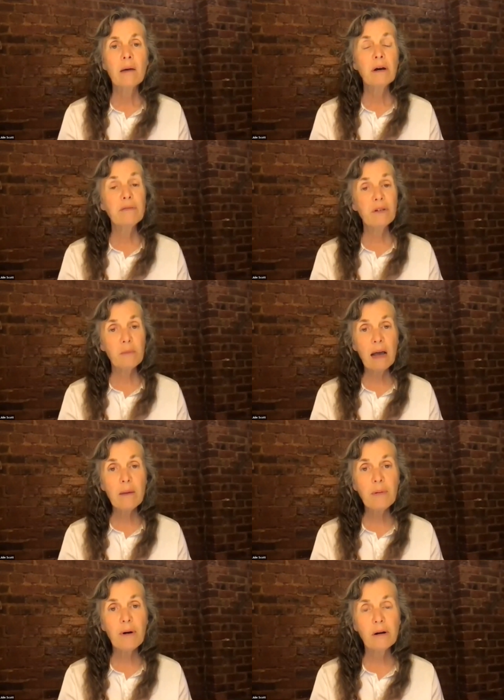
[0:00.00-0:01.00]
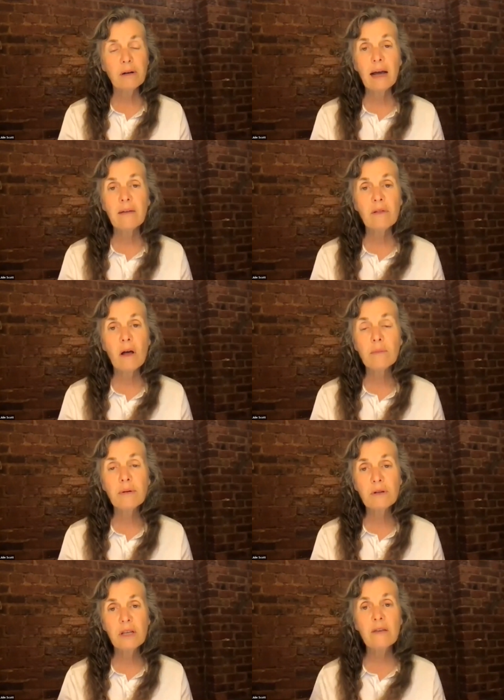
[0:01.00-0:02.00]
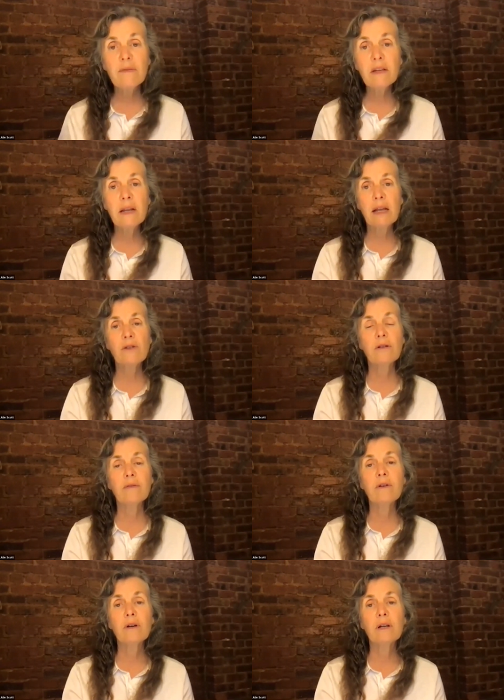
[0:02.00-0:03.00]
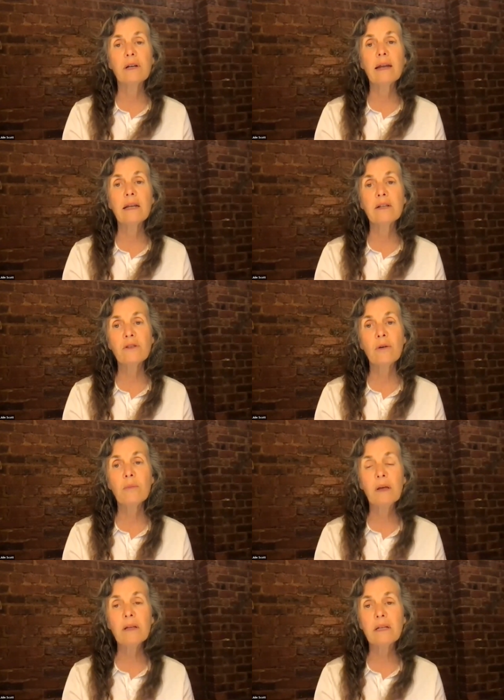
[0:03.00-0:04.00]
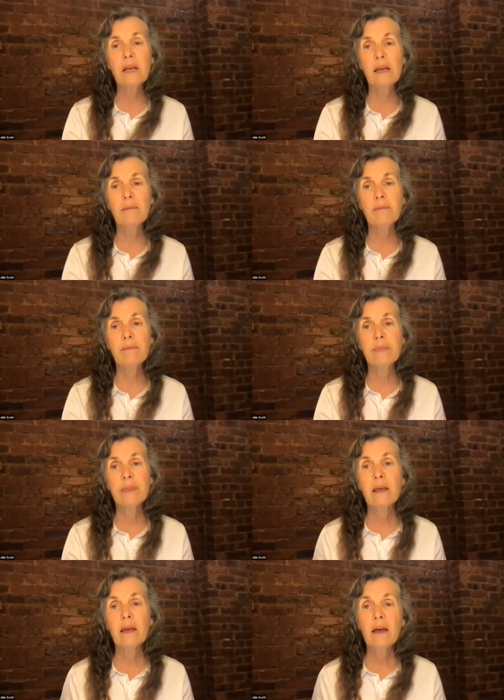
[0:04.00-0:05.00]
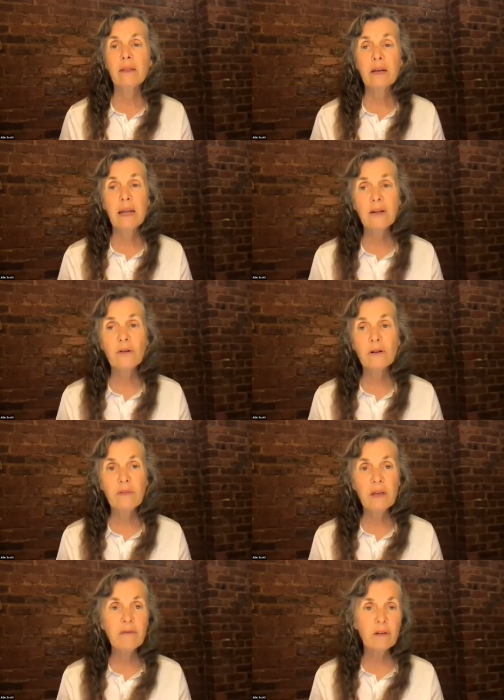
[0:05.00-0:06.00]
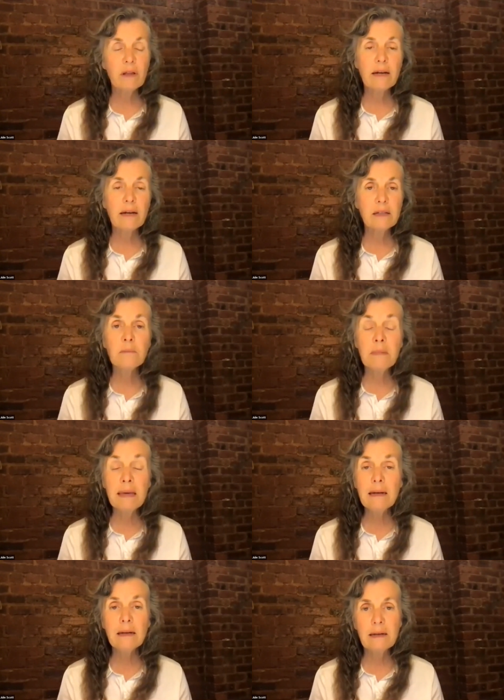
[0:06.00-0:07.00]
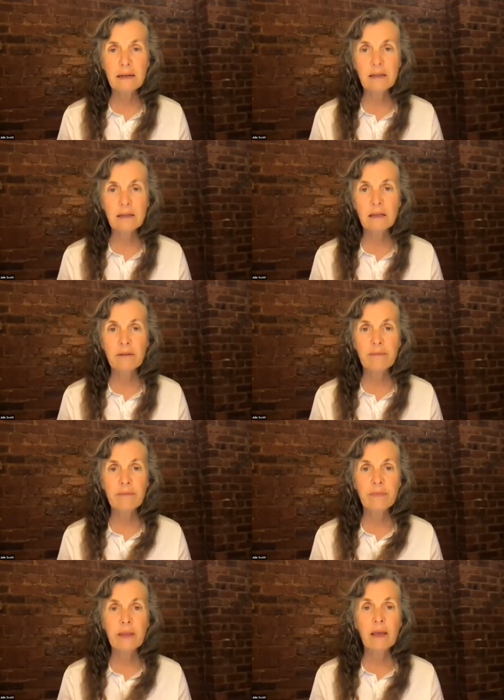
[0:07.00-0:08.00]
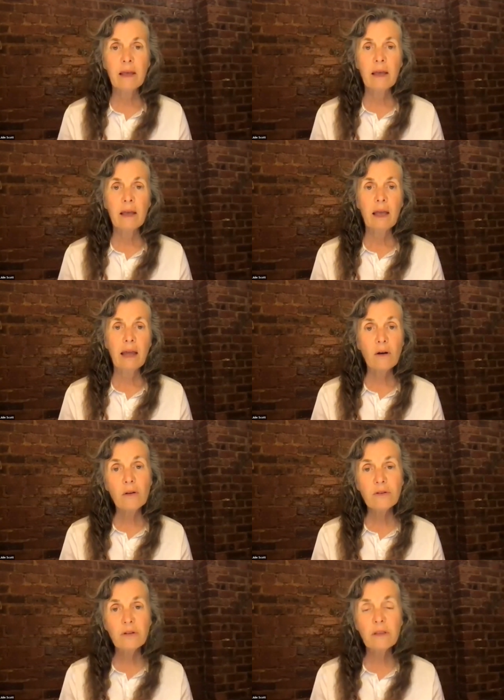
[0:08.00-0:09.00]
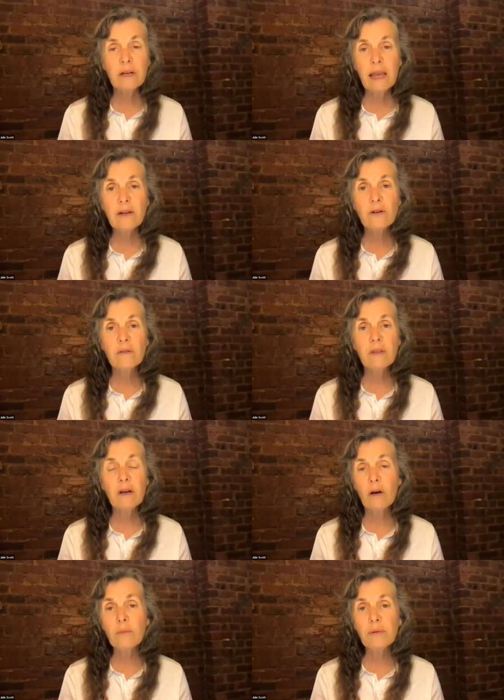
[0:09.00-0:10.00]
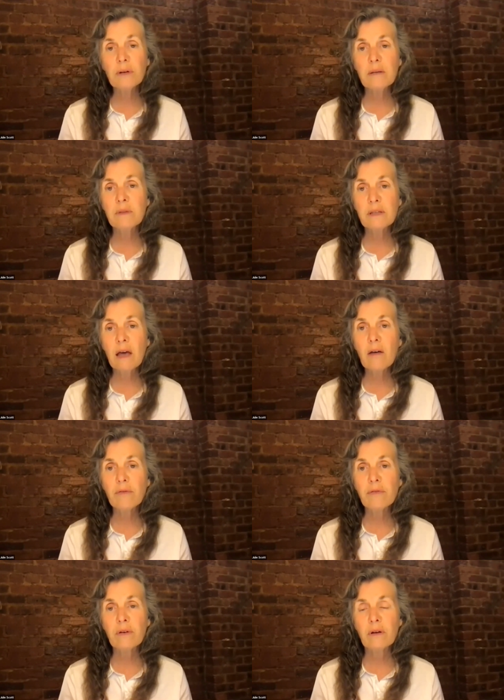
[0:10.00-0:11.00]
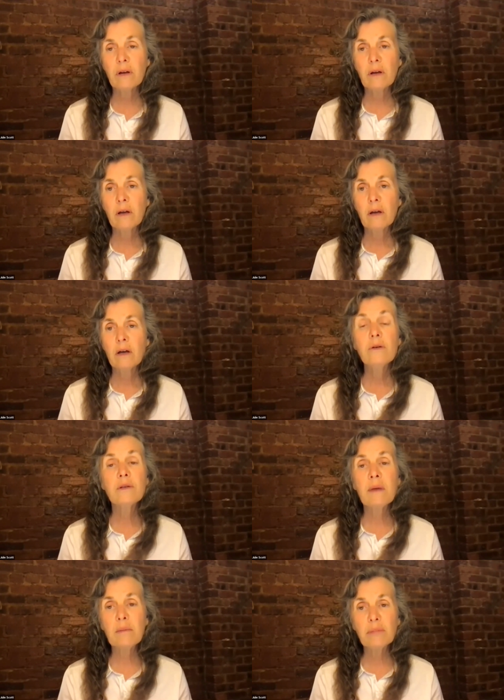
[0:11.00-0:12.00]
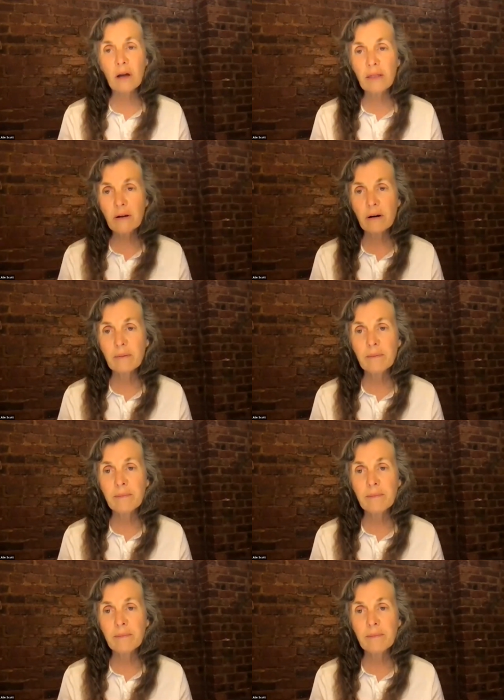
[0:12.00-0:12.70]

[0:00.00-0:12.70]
But for my part, I have long perceived the nature of good and its nobility, the nature of evil and its meanness, and also the nature of the culprit himself, who is my brother,